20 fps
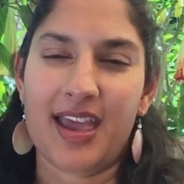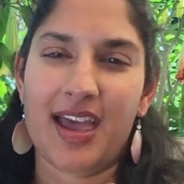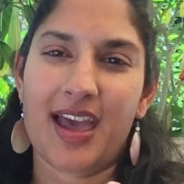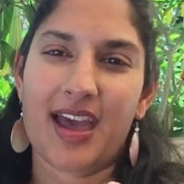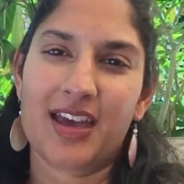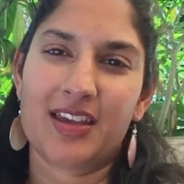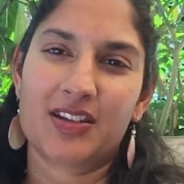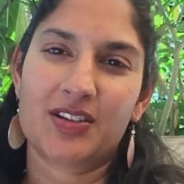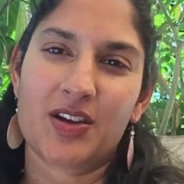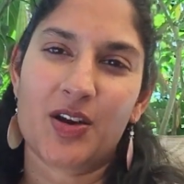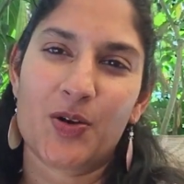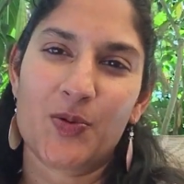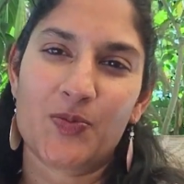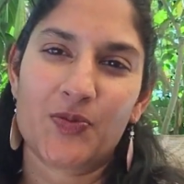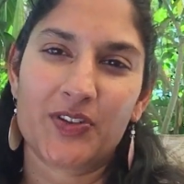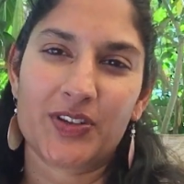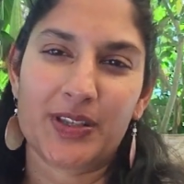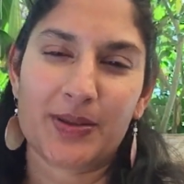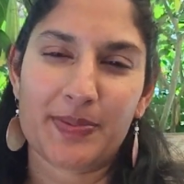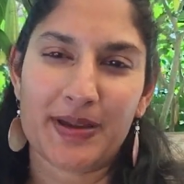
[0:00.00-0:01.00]
And
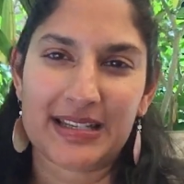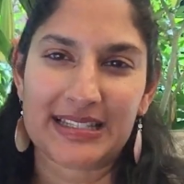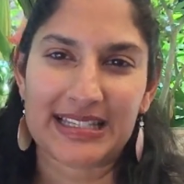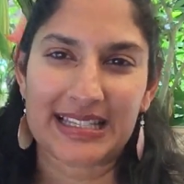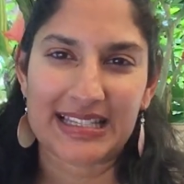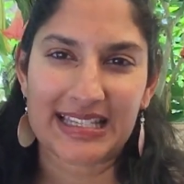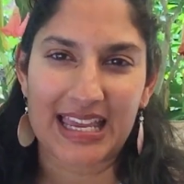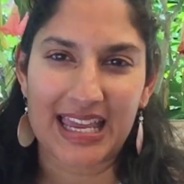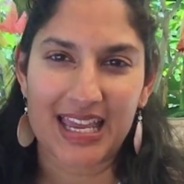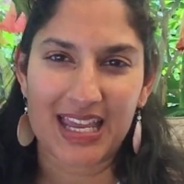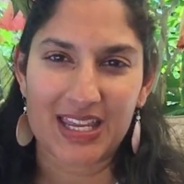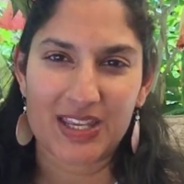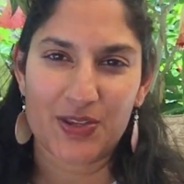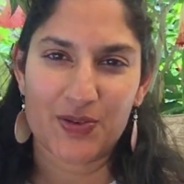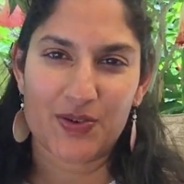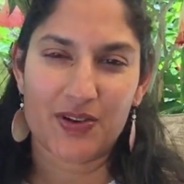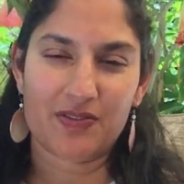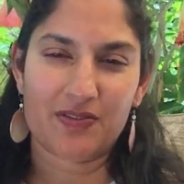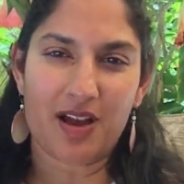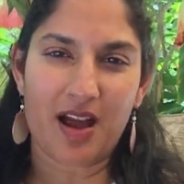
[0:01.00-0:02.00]
hopefully by today
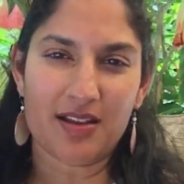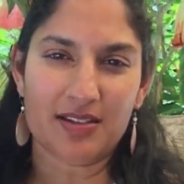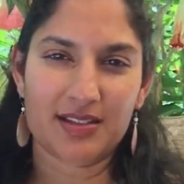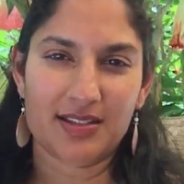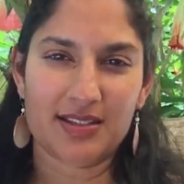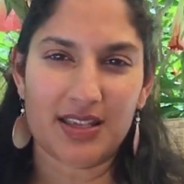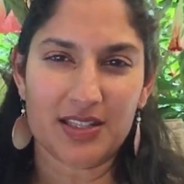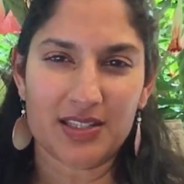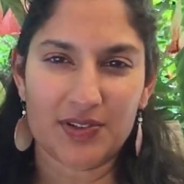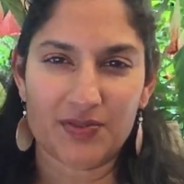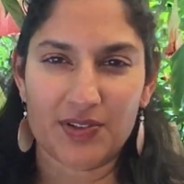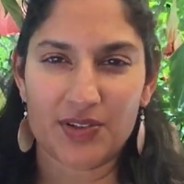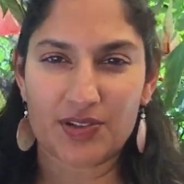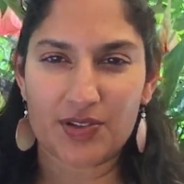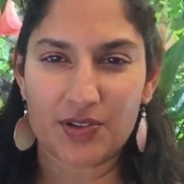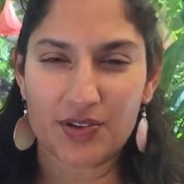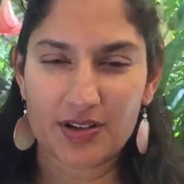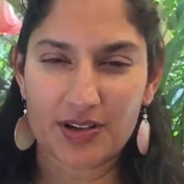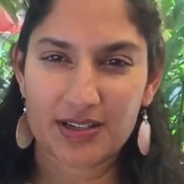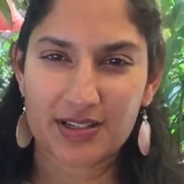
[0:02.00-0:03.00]
you have gotten a sense of your
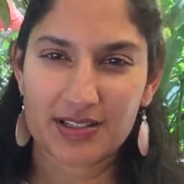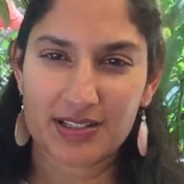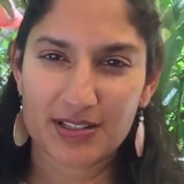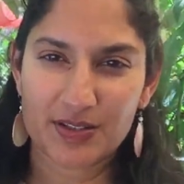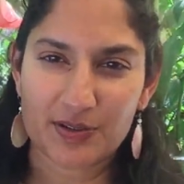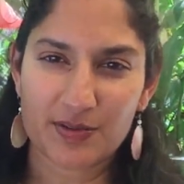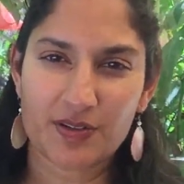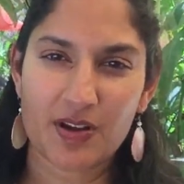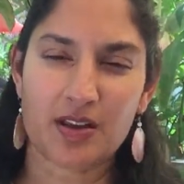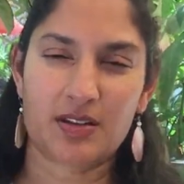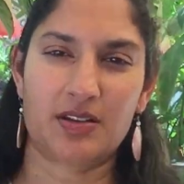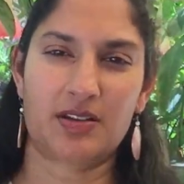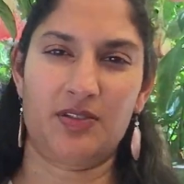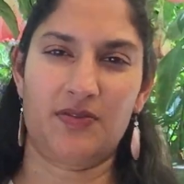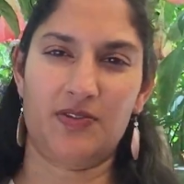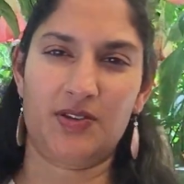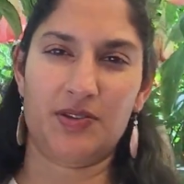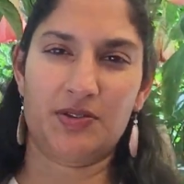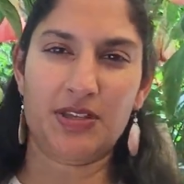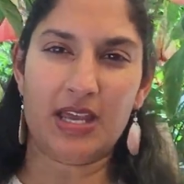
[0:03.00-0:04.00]
Torus, you run it a
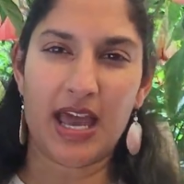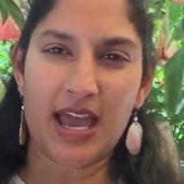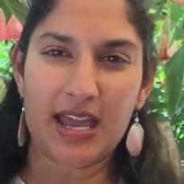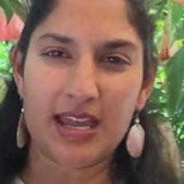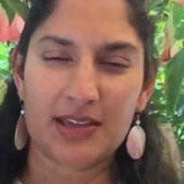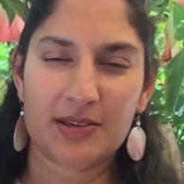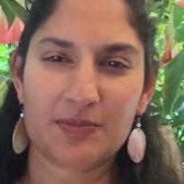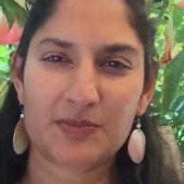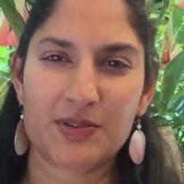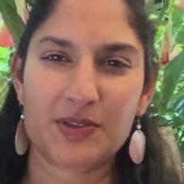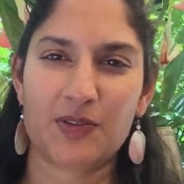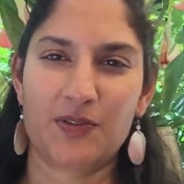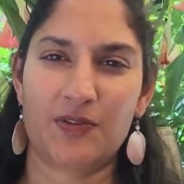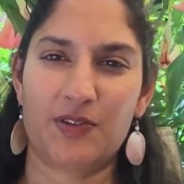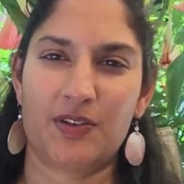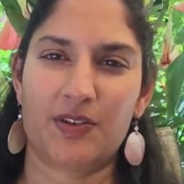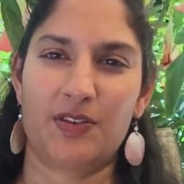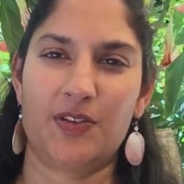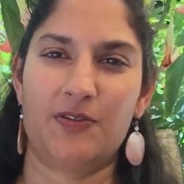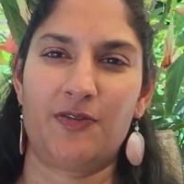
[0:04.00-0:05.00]
few times, you
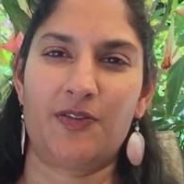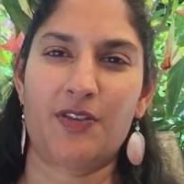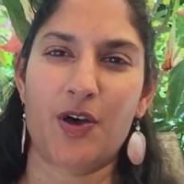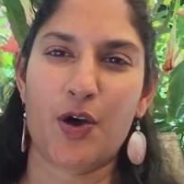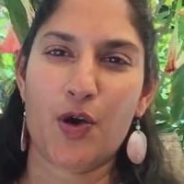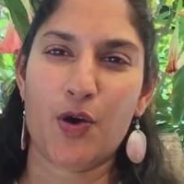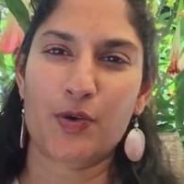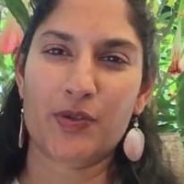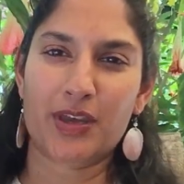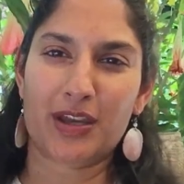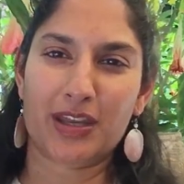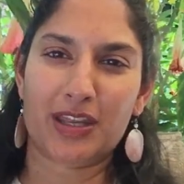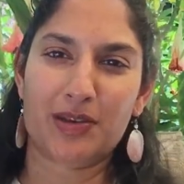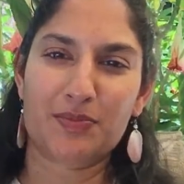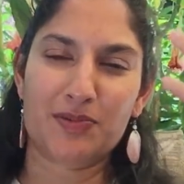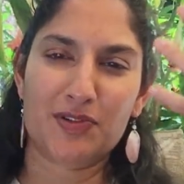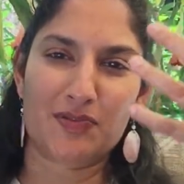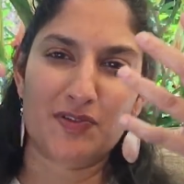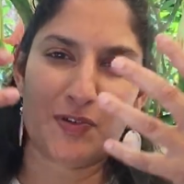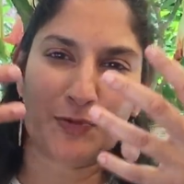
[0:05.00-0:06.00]
feel the flow that
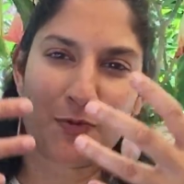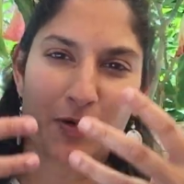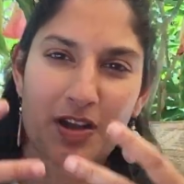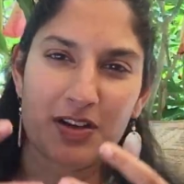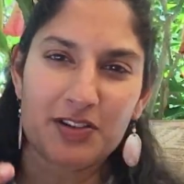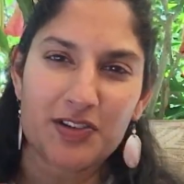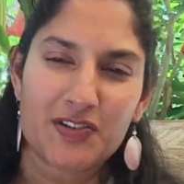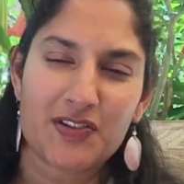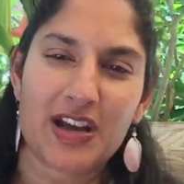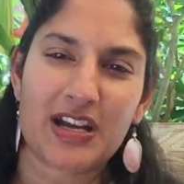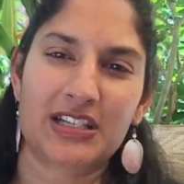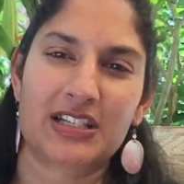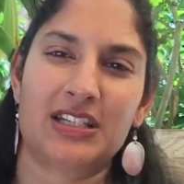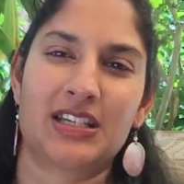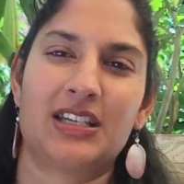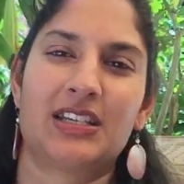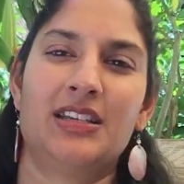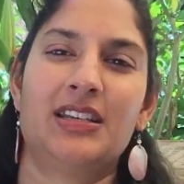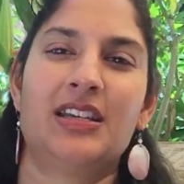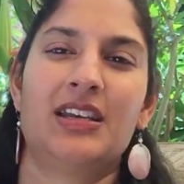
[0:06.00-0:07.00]
can move in one
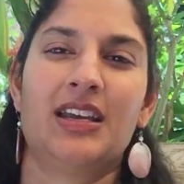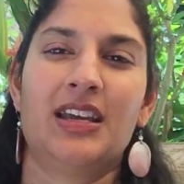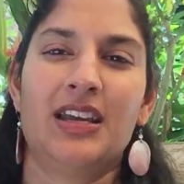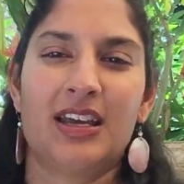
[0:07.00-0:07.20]
direction,